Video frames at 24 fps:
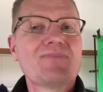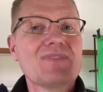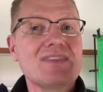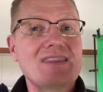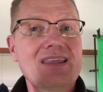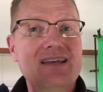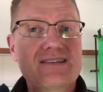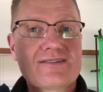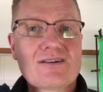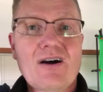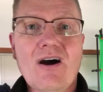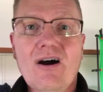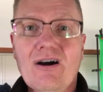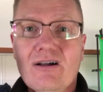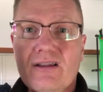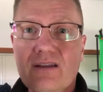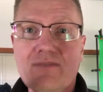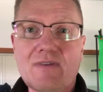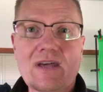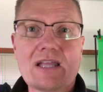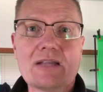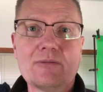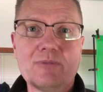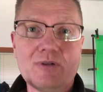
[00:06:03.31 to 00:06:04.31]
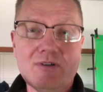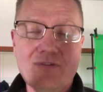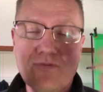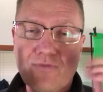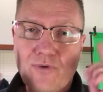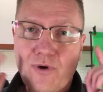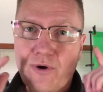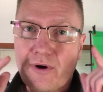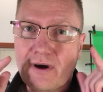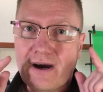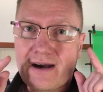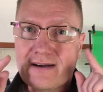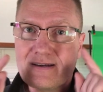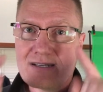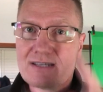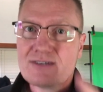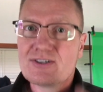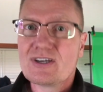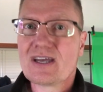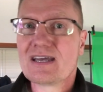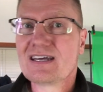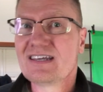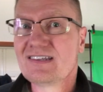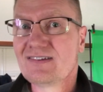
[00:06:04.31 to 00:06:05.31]
That's all available for our
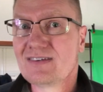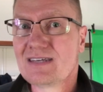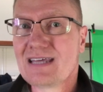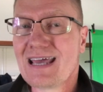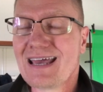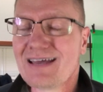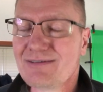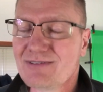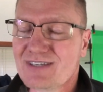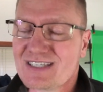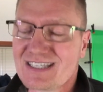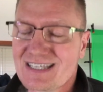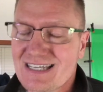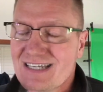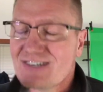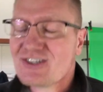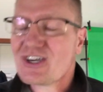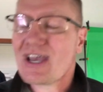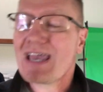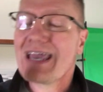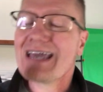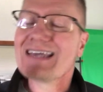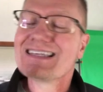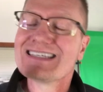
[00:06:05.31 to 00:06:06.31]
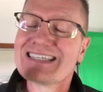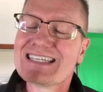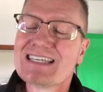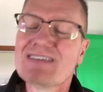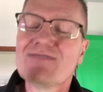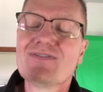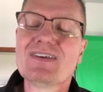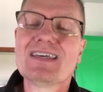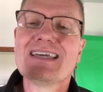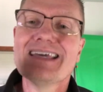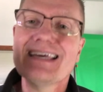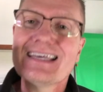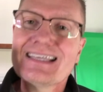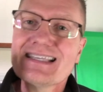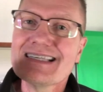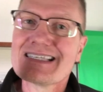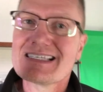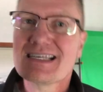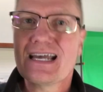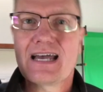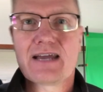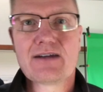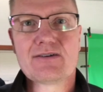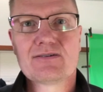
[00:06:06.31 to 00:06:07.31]
DJ, DJ TV
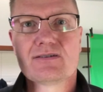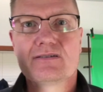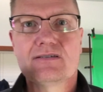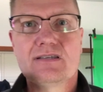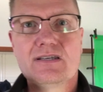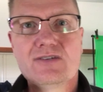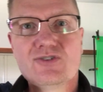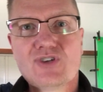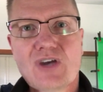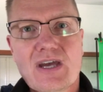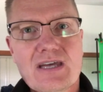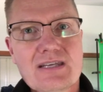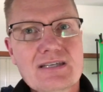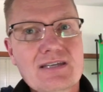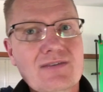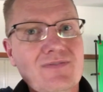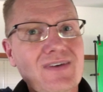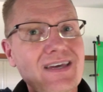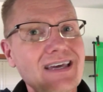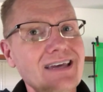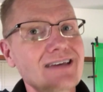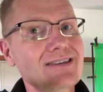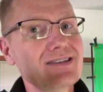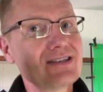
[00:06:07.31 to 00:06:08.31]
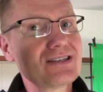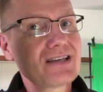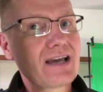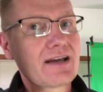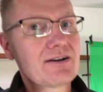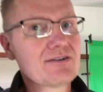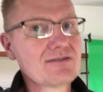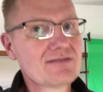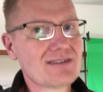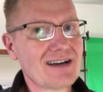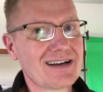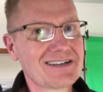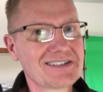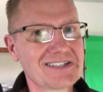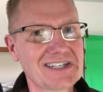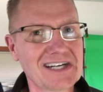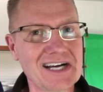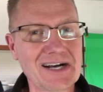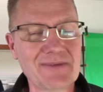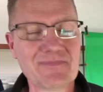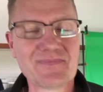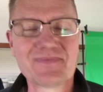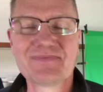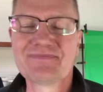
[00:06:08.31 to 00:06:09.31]
Insiders,
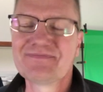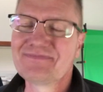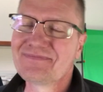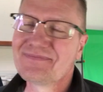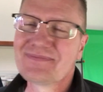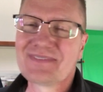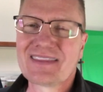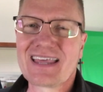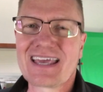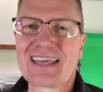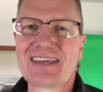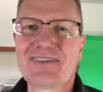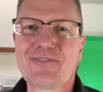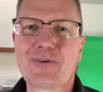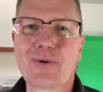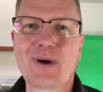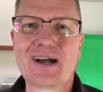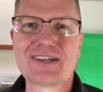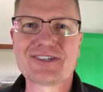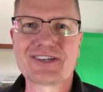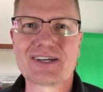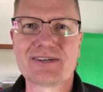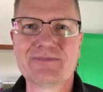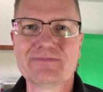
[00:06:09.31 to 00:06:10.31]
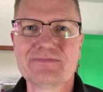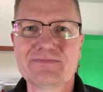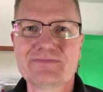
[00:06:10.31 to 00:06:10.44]
djntvinsider.com. Thank you for watching.